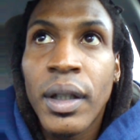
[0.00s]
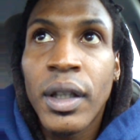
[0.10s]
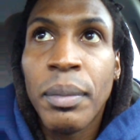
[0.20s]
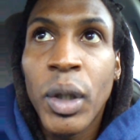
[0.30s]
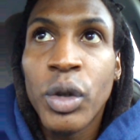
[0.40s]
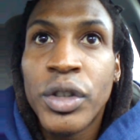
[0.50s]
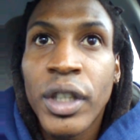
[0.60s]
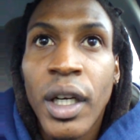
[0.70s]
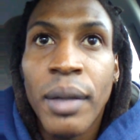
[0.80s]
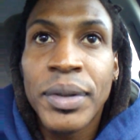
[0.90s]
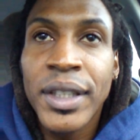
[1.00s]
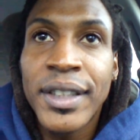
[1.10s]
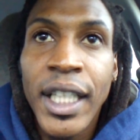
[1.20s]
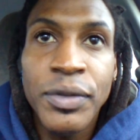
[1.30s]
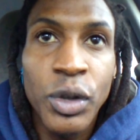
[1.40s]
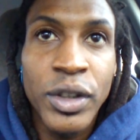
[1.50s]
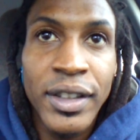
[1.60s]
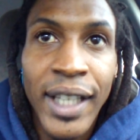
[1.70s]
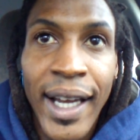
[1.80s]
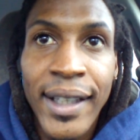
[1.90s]
the most um, successful
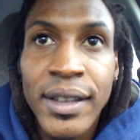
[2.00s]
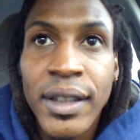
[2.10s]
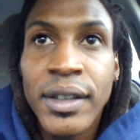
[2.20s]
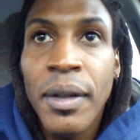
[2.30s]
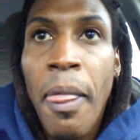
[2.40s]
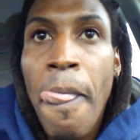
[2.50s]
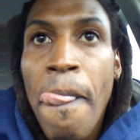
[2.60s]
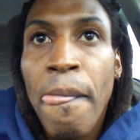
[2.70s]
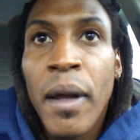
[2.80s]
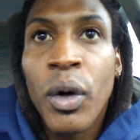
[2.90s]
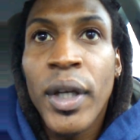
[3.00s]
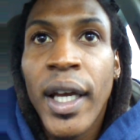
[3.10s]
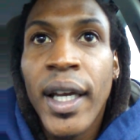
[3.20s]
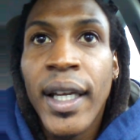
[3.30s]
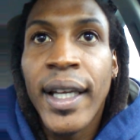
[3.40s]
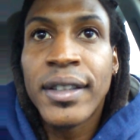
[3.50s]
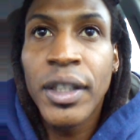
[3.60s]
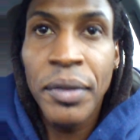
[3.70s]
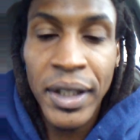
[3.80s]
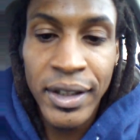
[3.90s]
societies, okay, and
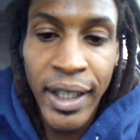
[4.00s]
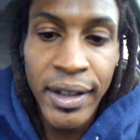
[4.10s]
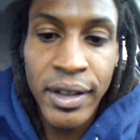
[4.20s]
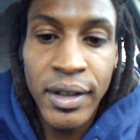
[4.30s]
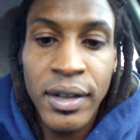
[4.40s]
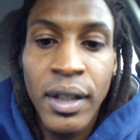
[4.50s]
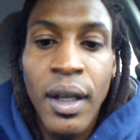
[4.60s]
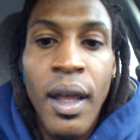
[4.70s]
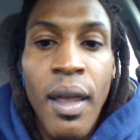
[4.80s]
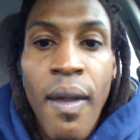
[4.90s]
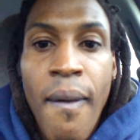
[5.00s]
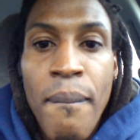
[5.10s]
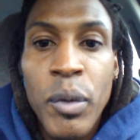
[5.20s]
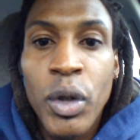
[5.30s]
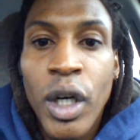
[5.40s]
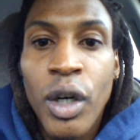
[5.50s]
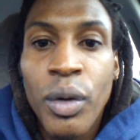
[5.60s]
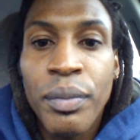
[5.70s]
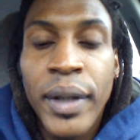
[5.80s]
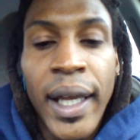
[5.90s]
civilizations, you
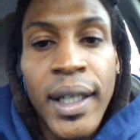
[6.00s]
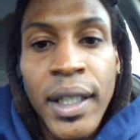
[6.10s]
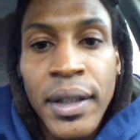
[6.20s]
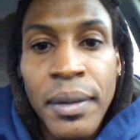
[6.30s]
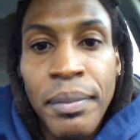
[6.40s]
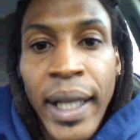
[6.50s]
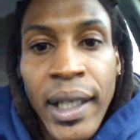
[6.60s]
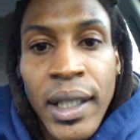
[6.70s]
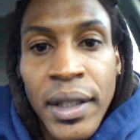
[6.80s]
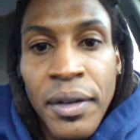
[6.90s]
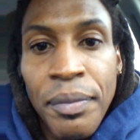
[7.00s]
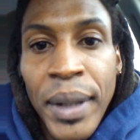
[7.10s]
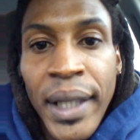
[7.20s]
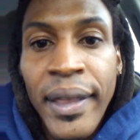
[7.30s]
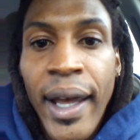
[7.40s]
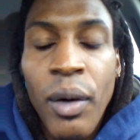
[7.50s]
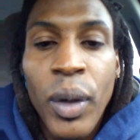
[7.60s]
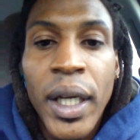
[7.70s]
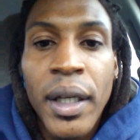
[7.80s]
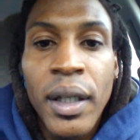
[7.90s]
know, they couldn't have, they couldn't have been that
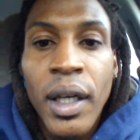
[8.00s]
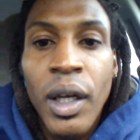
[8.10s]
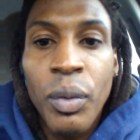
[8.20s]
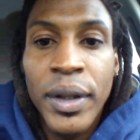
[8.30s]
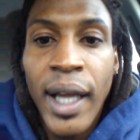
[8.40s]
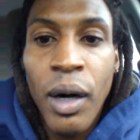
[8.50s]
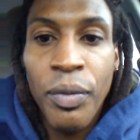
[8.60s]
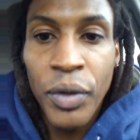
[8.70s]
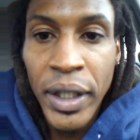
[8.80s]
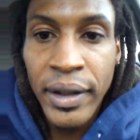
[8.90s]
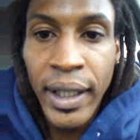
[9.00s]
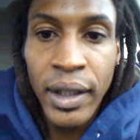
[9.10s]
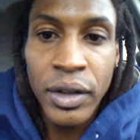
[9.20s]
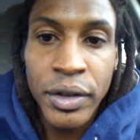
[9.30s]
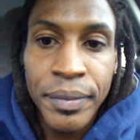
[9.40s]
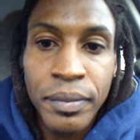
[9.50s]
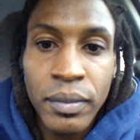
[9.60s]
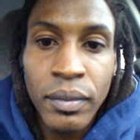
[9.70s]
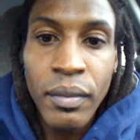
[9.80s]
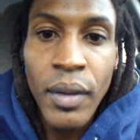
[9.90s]
way without free thinkers
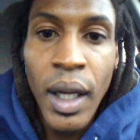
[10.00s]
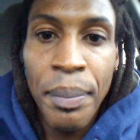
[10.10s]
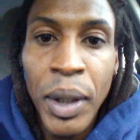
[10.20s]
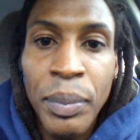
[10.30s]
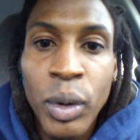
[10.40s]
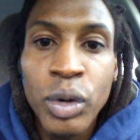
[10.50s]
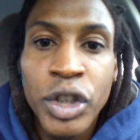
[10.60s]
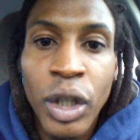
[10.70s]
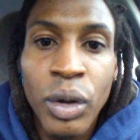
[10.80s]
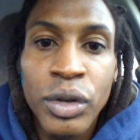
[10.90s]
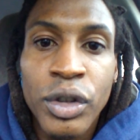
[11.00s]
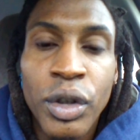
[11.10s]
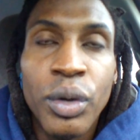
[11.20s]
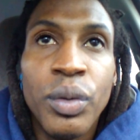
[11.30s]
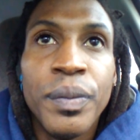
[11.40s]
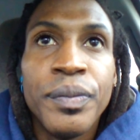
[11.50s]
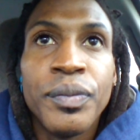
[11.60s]
and people who chose to,